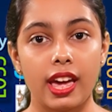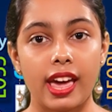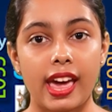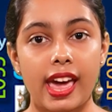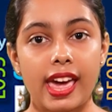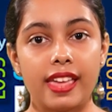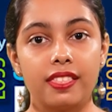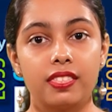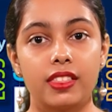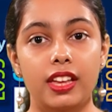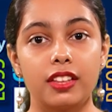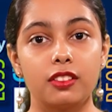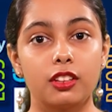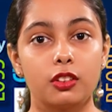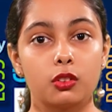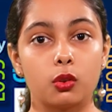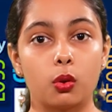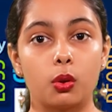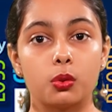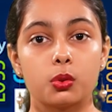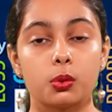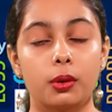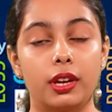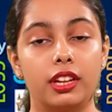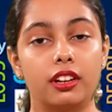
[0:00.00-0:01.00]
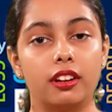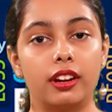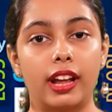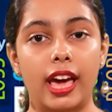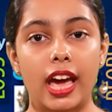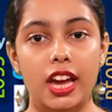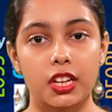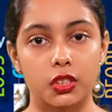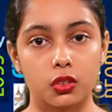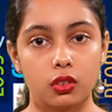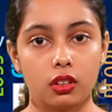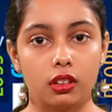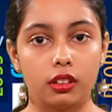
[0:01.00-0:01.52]
And then there's also
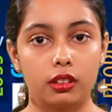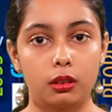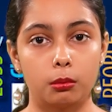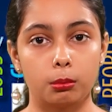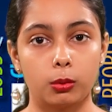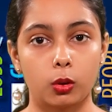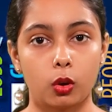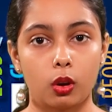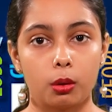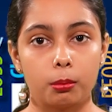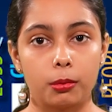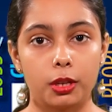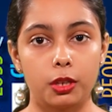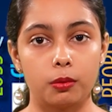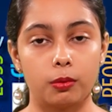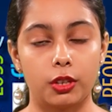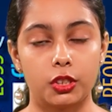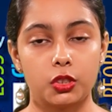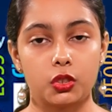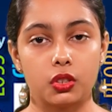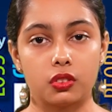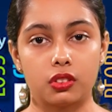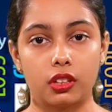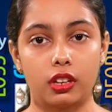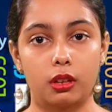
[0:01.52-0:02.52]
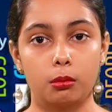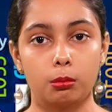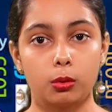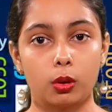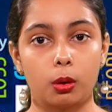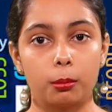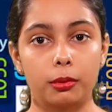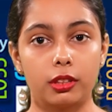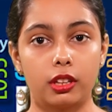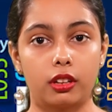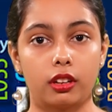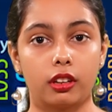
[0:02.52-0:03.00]
international unemployment, which is unemployment that